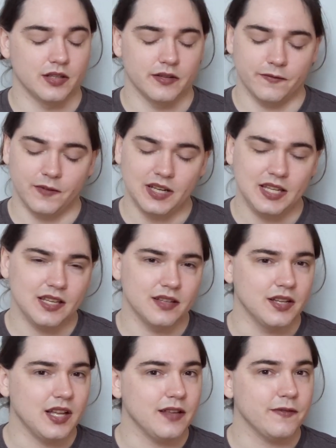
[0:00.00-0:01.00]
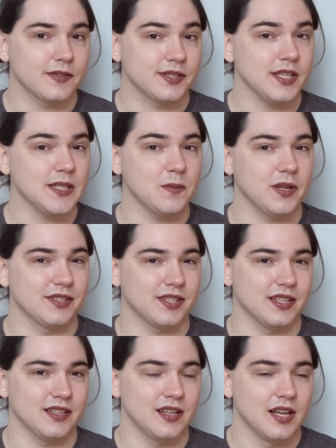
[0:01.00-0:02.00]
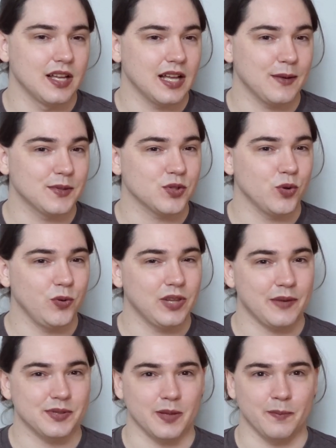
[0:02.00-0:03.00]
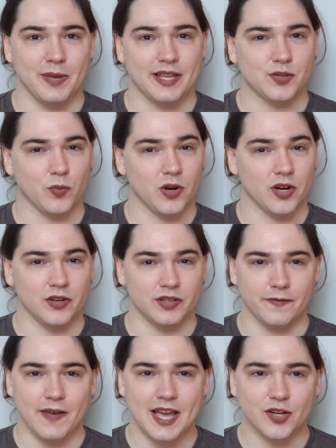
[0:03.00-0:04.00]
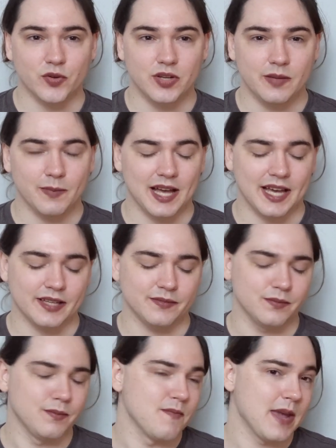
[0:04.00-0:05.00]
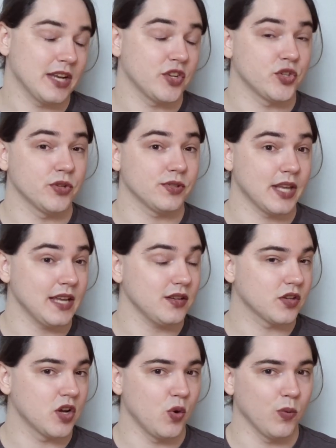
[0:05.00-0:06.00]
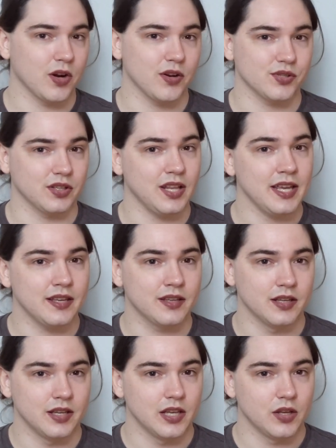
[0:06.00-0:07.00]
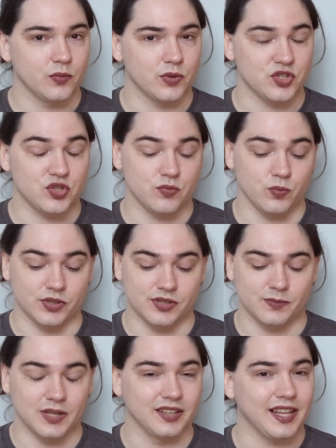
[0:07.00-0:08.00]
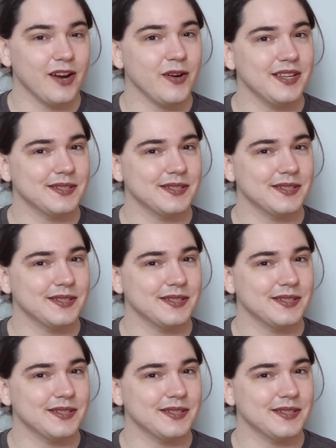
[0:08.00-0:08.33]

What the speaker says: Funny enough, 6 months in, I was told I was the best worker in the factory by managers and coworkers alike, which was hilarious